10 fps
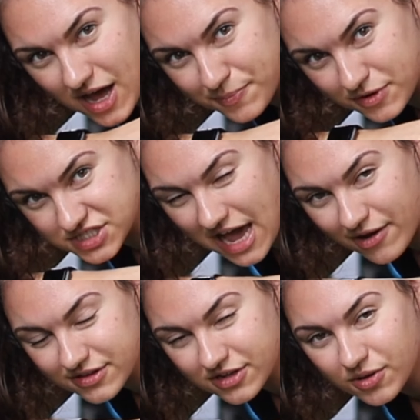up or
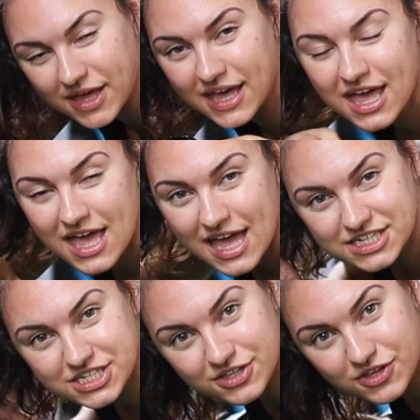down a little bit
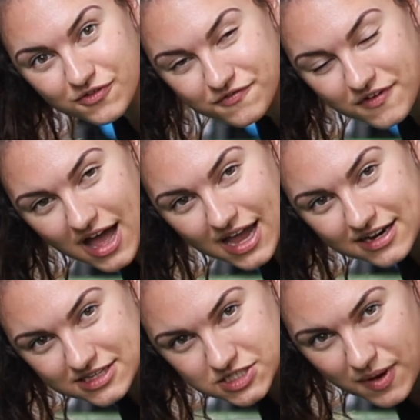until you
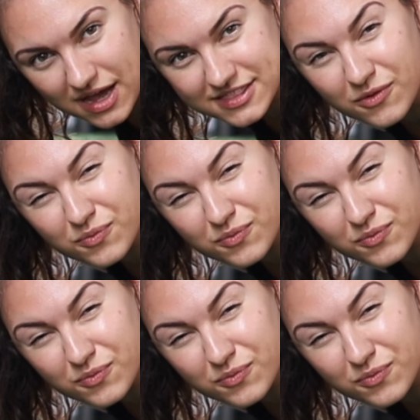find the spot that